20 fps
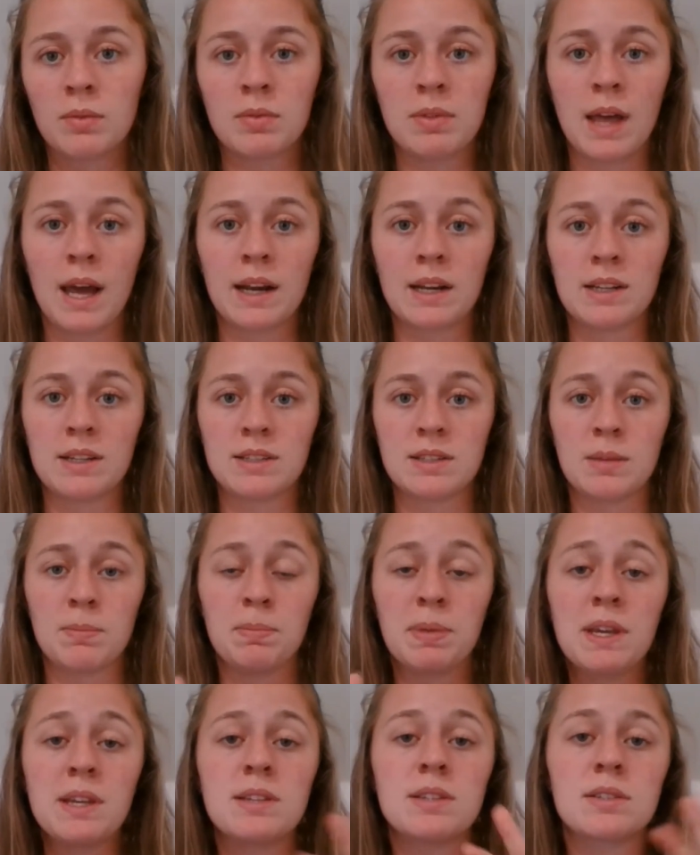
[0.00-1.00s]
That is, the
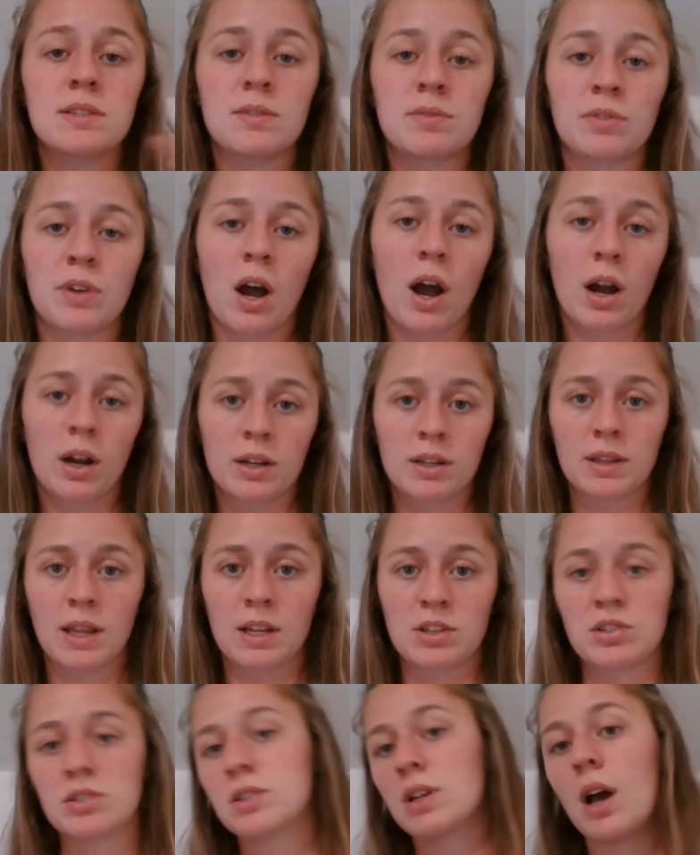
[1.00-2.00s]
pieces of rock
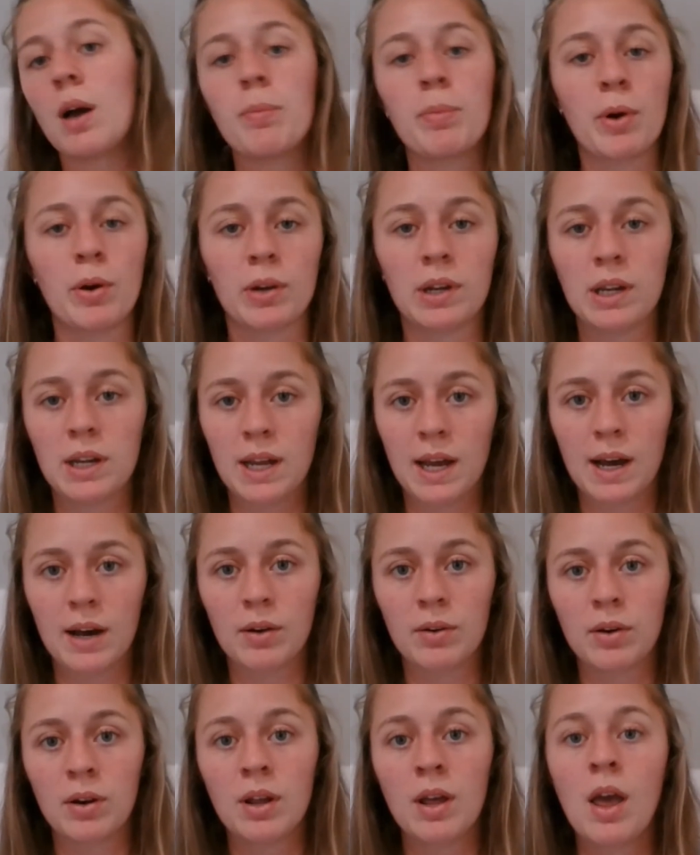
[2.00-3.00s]
that just got broken
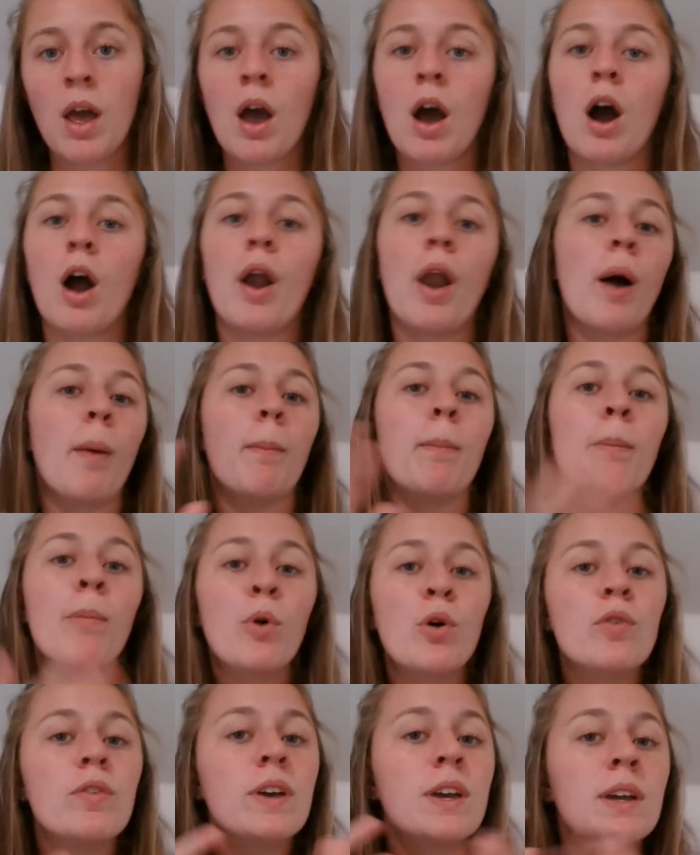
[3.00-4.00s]
down are now
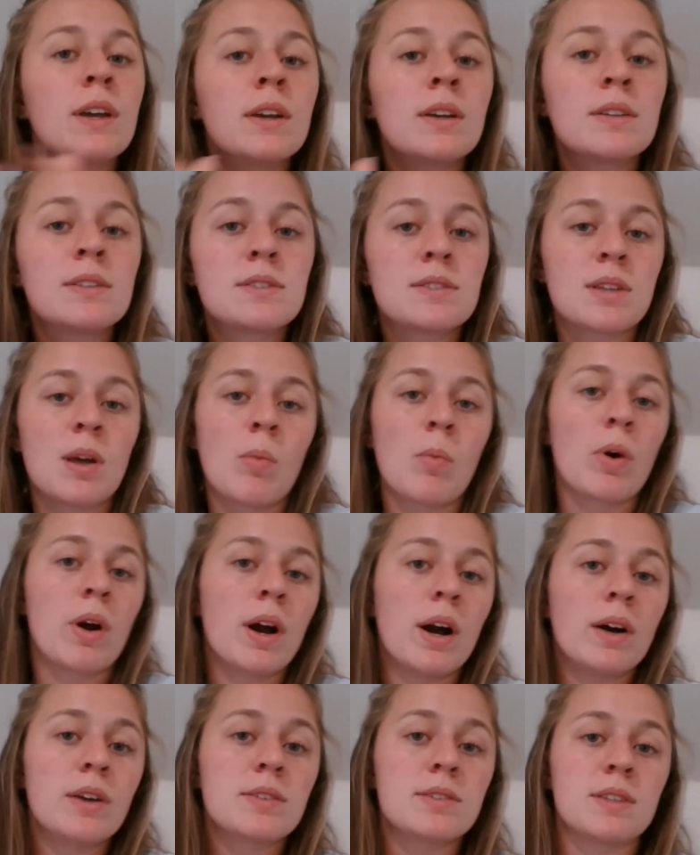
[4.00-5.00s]
moving somewhere
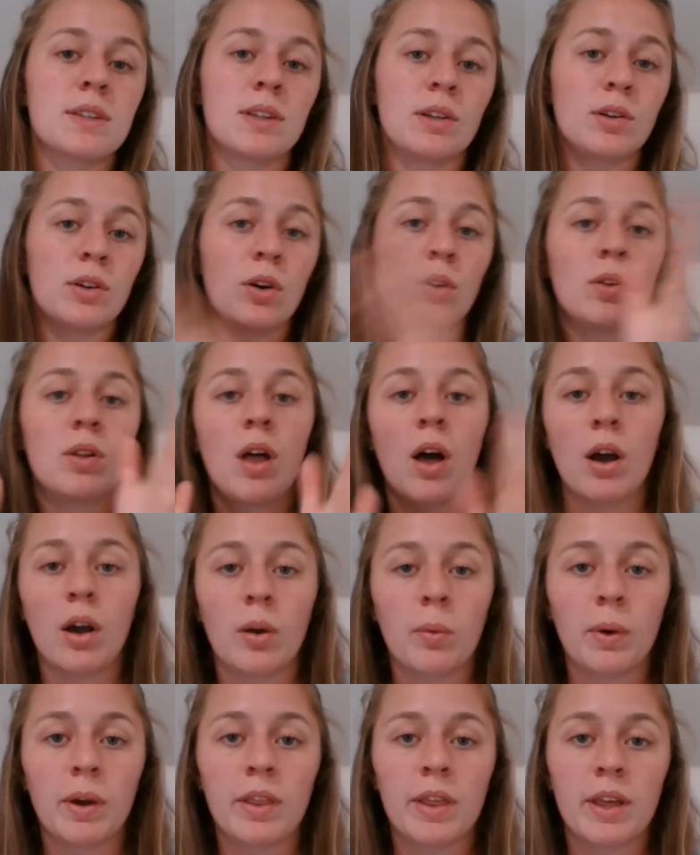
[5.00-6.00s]
else, and they're no
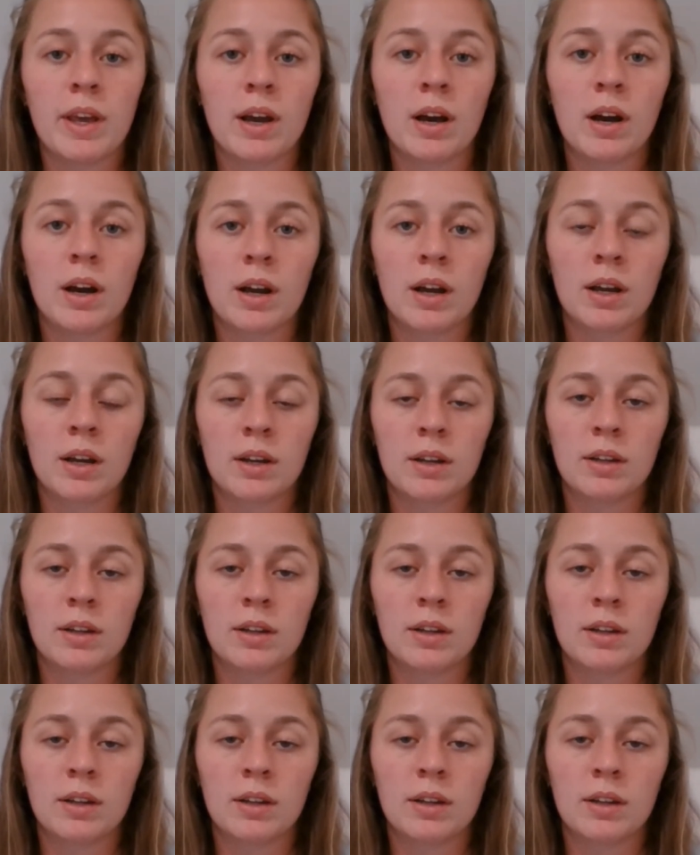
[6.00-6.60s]
longer where they are.